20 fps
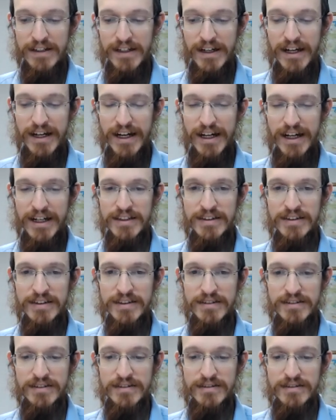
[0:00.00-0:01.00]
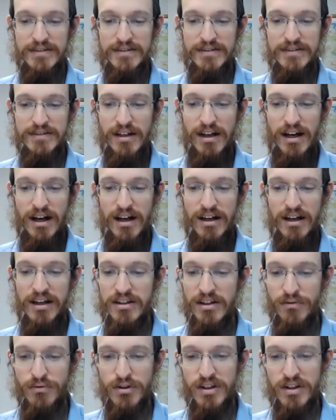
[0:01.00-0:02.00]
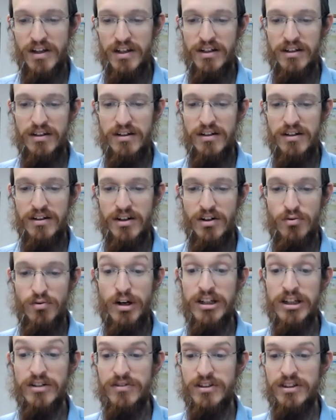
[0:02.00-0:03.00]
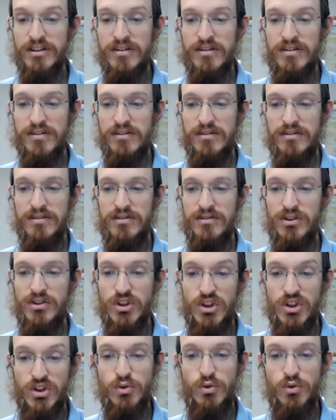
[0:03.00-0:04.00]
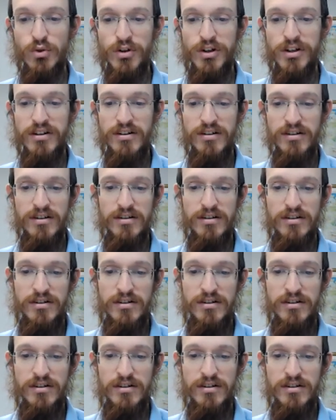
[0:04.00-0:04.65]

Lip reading: And I'll end up with a relevant story.